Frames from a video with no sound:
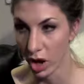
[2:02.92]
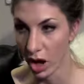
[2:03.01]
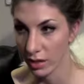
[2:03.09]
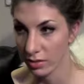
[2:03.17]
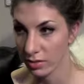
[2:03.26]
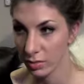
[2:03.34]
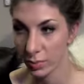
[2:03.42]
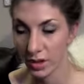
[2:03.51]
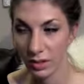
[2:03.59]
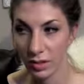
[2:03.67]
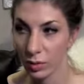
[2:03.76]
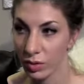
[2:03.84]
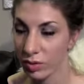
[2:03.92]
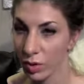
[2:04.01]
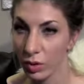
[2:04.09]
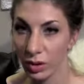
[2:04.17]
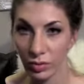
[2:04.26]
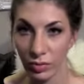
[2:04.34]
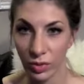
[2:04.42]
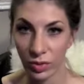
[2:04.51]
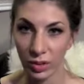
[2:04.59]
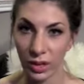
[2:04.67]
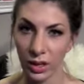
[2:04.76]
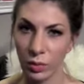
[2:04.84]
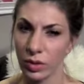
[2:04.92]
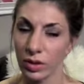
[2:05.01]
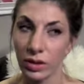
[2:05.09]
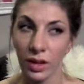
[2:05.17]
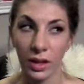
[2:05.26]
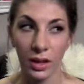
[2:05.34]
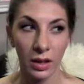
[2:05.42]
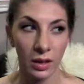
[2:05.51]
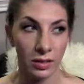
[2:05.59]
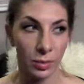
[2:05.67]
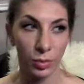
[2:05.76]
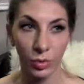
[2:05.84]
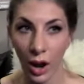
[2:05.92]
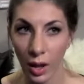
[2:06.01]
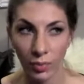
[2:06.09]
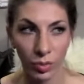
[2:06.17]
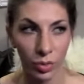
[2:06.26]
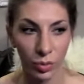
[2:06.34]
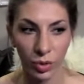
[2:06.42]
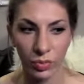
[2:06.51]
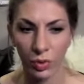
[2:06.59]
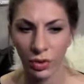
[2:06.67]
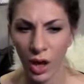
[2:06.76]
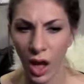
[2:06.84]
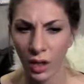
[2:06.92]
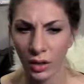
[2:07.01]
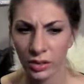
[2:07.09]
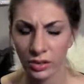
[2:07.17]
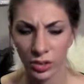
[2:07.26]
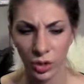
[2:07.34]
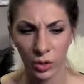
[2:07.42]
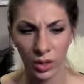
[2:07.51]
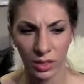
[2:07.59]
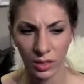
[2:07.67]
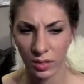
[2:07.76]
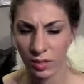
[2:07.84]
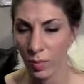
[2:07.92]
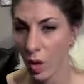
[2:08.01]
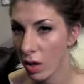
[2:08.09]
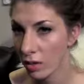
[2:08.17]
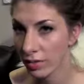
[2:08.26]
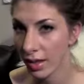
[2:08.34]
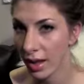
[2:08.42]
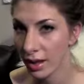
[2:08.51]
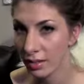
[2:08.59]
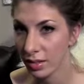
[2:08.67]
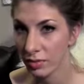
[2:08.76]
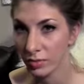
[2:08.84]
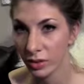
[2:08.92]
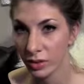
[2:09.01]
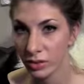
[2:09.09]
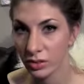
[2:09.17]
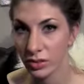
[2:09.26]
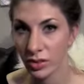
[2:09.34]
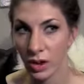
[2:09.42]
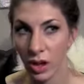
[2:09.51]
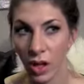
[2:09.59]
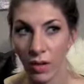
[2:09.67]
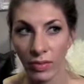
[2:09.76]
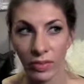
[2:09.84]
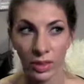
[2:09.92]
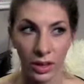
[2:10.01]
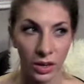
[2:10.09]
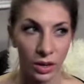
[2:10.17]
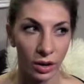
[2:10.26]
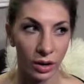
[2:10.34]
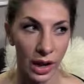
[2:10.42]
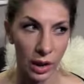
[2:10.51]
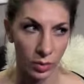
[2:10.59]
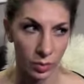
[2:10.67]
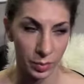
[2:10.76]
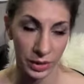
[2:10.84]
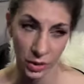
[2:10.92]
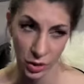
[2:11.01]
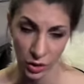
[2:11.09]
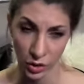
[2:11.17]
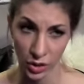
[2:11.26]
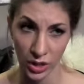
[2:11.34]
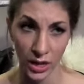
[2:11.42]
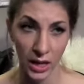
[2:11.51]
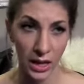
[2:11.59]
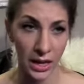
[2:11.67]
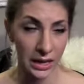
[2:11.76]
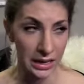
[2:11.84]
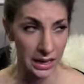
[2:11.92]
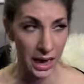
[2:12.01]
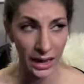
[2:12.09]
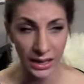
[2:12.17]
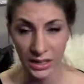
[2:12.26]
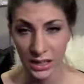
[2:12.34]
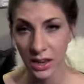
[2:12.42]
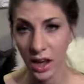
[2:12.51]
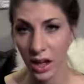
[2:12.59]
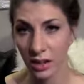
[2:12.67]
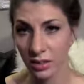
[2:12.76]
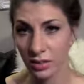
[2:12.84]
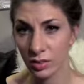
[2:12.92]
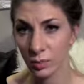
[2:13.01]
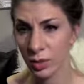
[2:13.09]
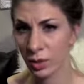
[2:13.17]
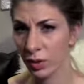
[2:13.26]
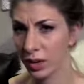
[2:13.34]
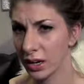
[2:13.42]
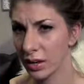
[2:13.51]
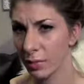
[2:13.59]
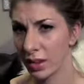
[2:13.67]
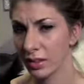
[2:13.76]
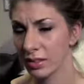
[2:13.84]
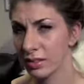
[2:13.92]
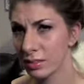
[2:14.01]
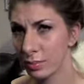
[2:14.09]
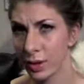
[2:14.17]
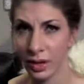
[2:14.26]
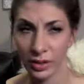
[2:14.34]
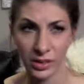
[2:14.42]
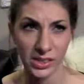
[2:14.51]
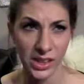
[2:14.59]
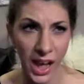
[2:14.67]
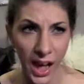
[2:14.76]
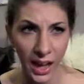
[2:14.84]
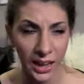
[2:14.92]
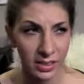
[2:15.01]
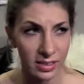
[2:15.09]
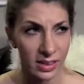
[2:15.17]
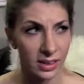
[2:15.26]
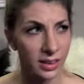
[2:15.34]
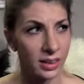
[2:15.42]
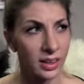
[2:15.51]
costs because they were so confusing. You would subscribe for $34 and you'd get the small size at first, and then all of a sudden your account was being charged $90, but you were getting a bigger size,